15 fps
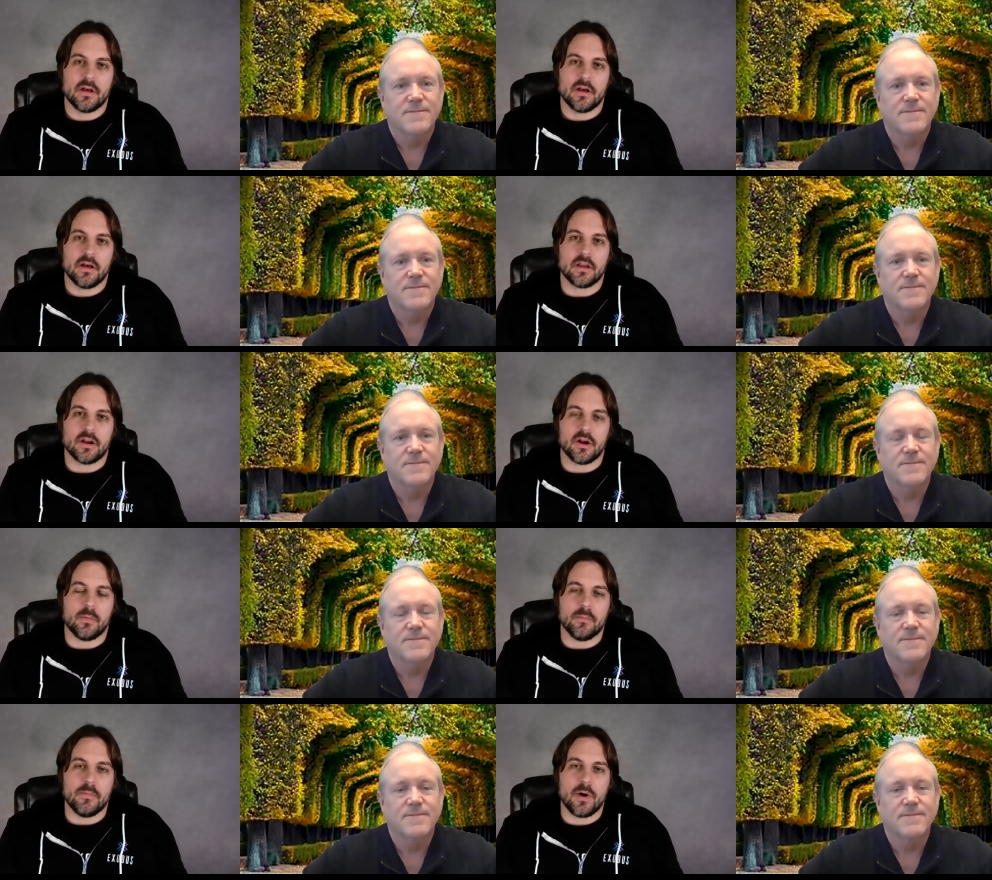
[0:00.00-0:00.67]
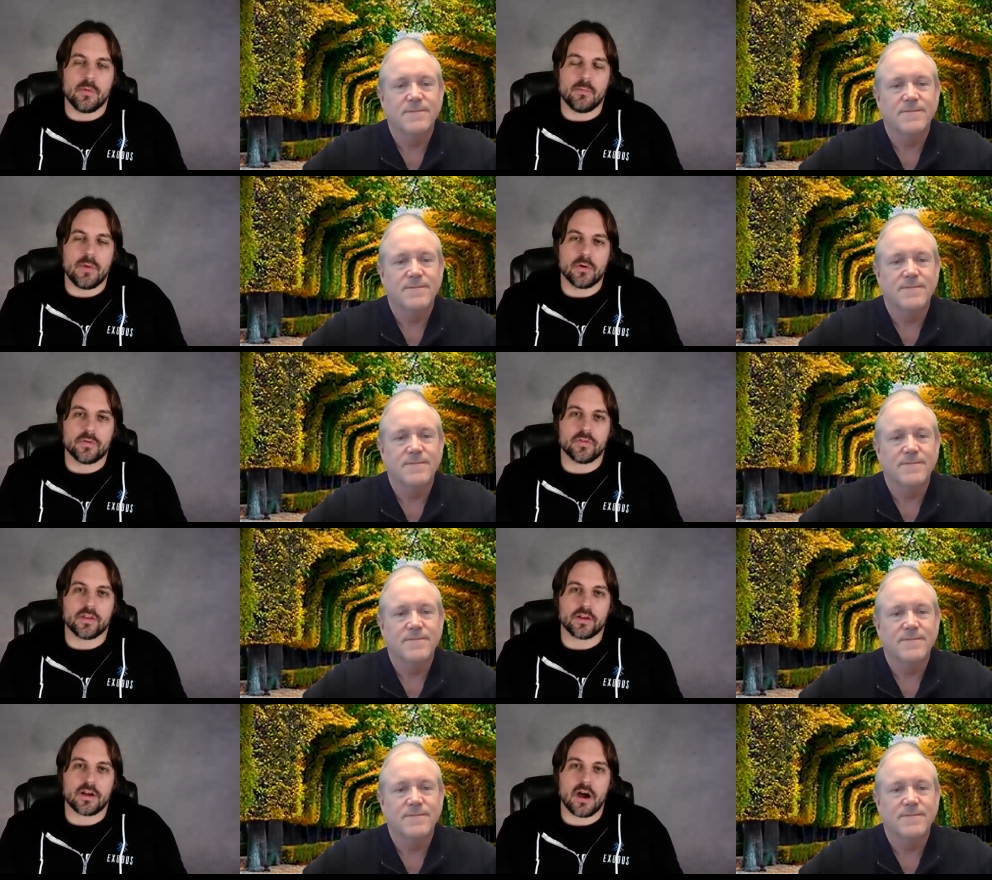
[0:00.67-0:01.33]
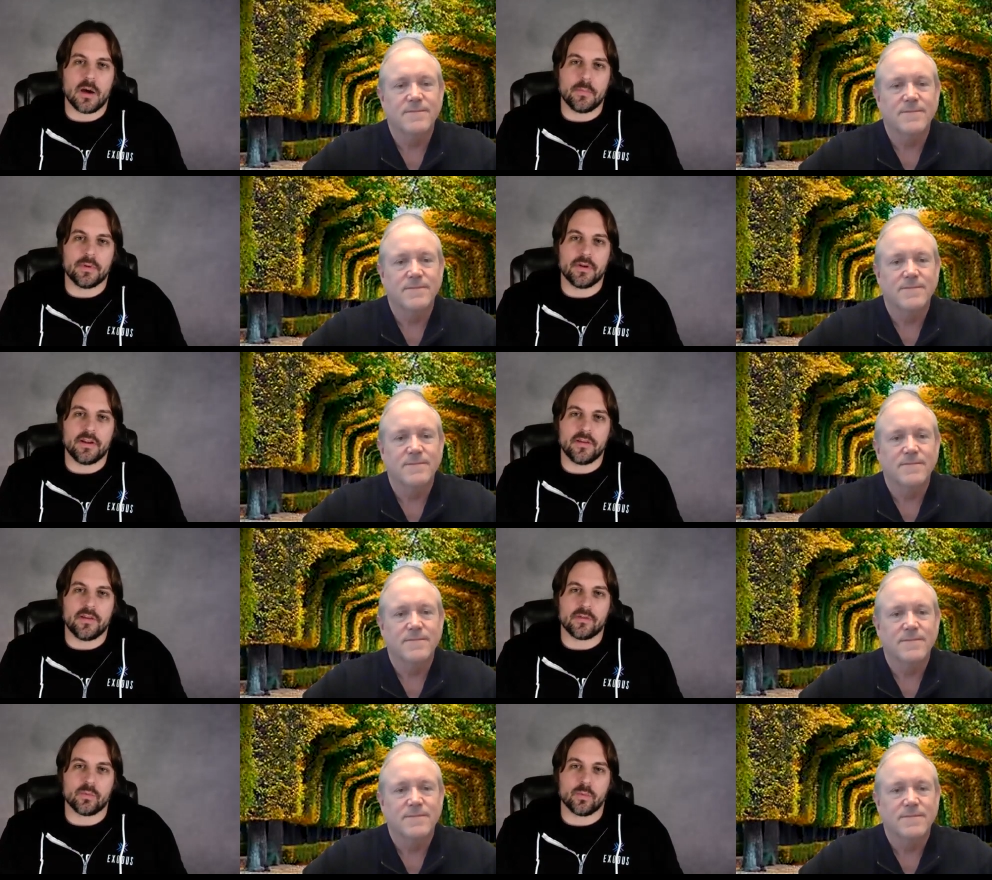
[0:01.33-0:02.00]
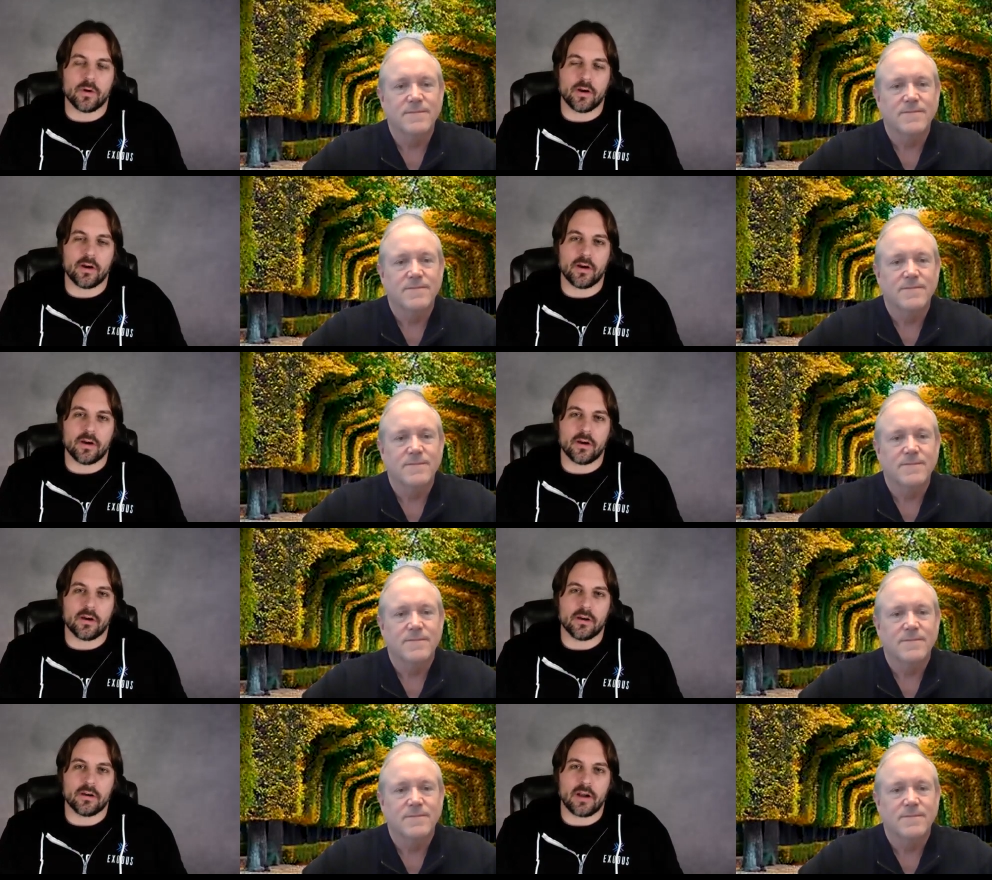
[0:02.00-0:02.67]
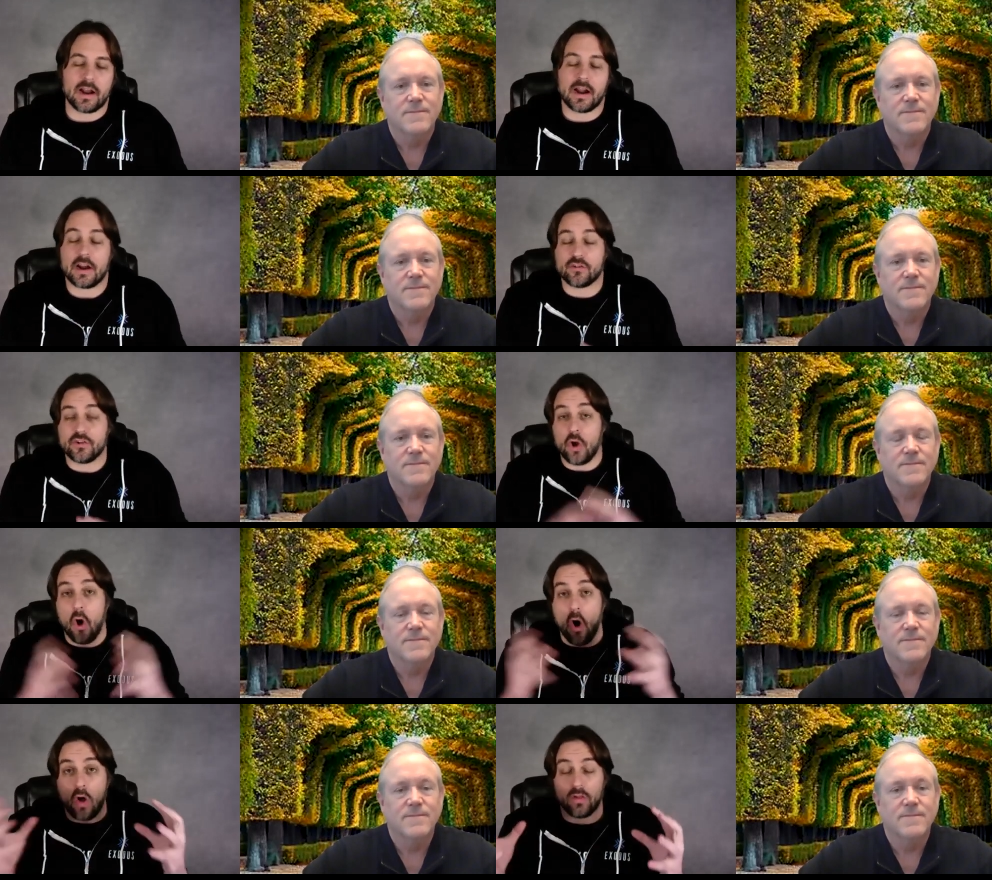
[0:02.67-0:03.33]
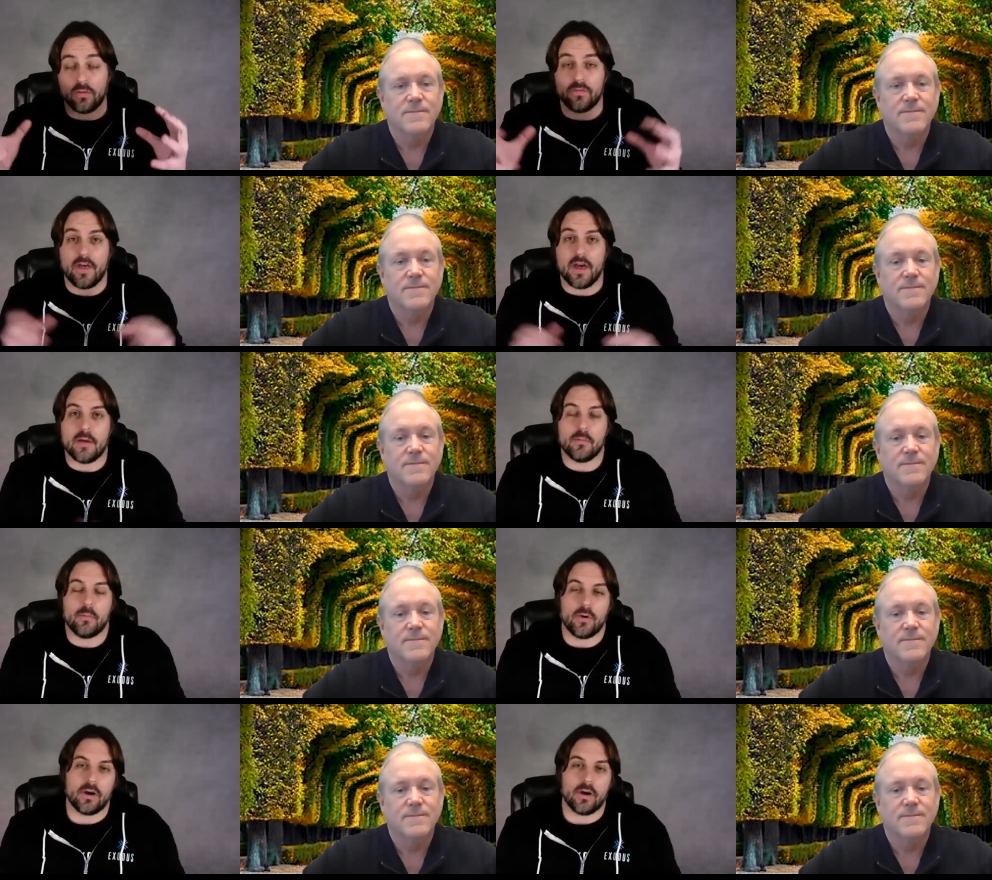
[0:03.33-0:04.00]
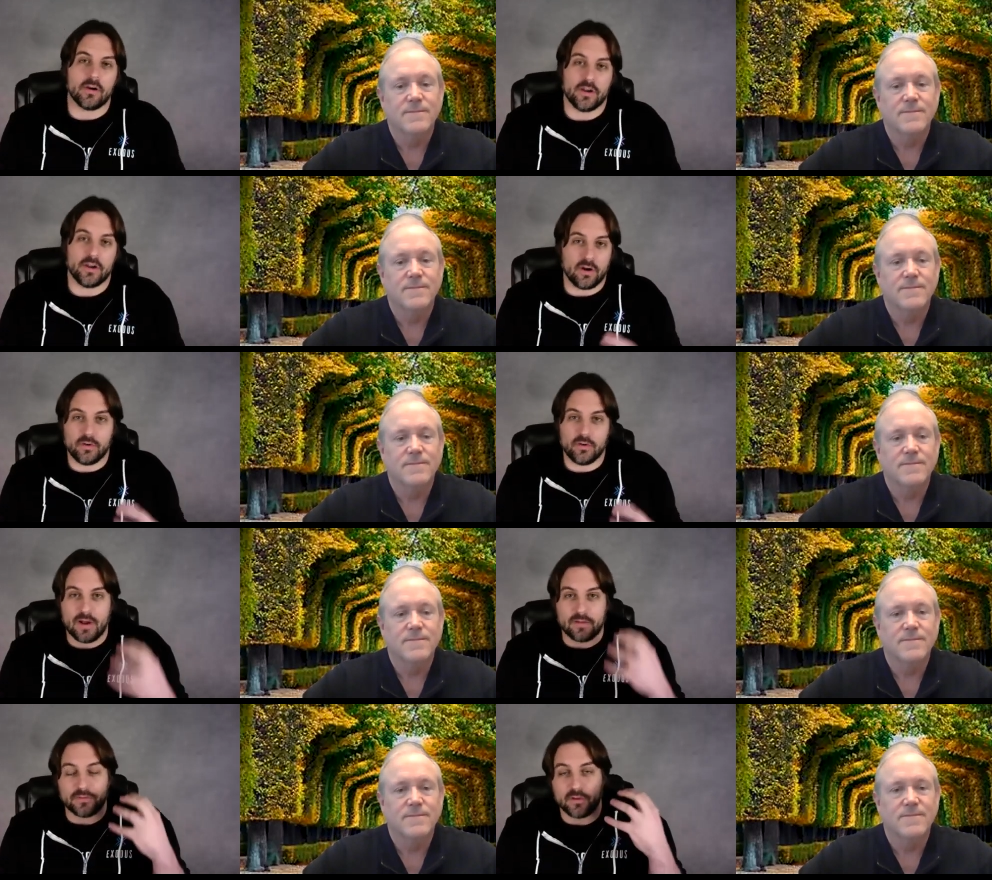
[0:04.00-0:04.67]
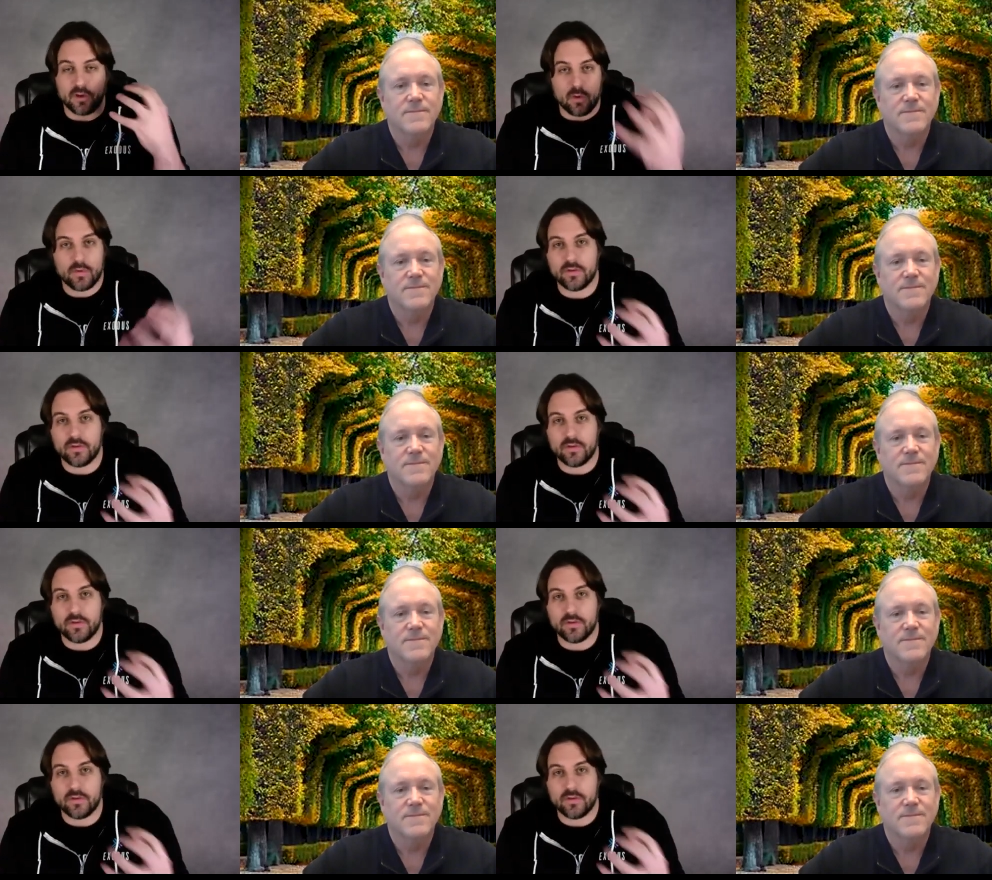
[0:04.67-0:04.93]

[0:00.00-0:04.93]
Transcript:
Speaker 1: you know, mo- most of the companies where actually all of them where you know you have to go